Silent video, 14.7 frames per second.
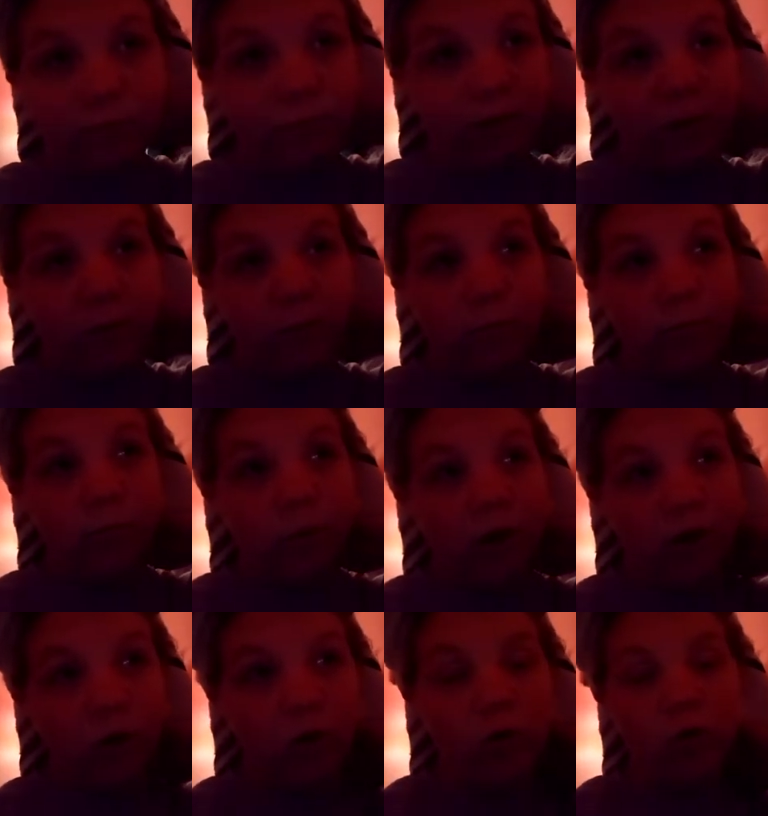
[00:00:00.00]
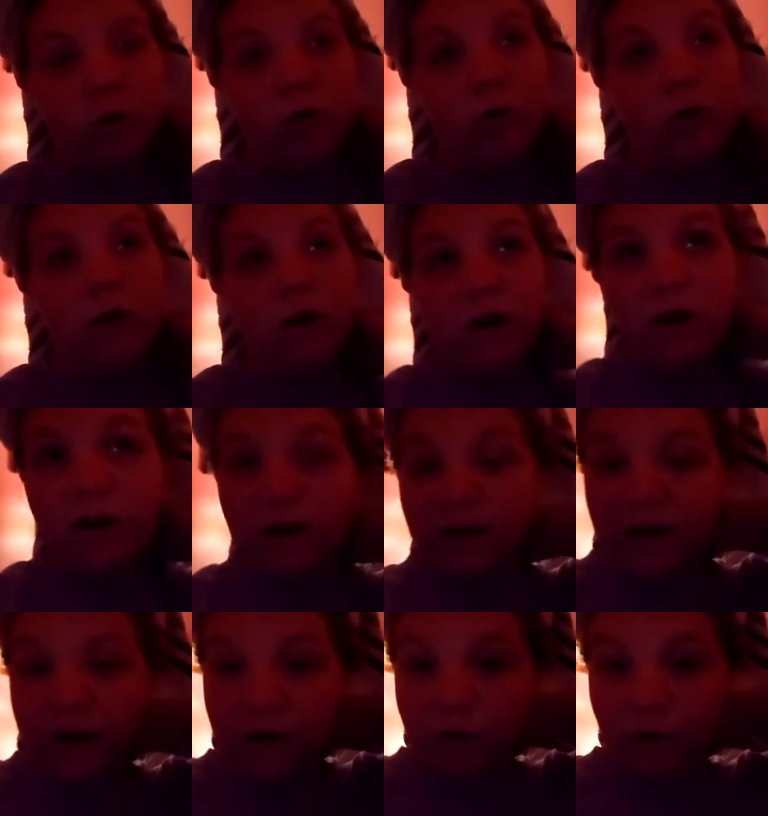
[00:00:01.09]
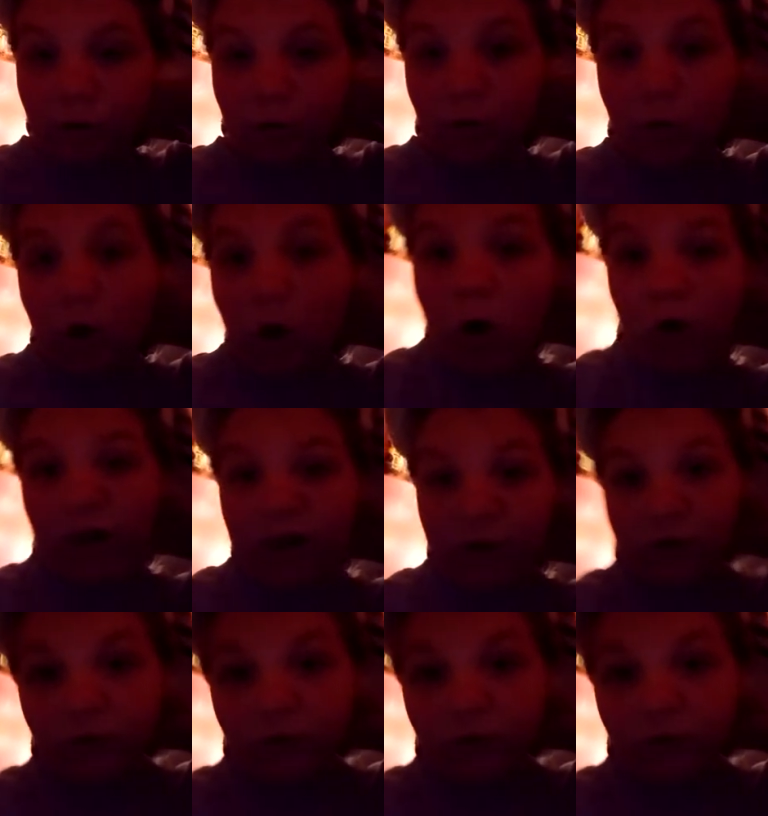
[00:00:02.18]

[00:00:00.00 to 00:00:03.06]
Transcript: me, my uncle, and Hikaru all had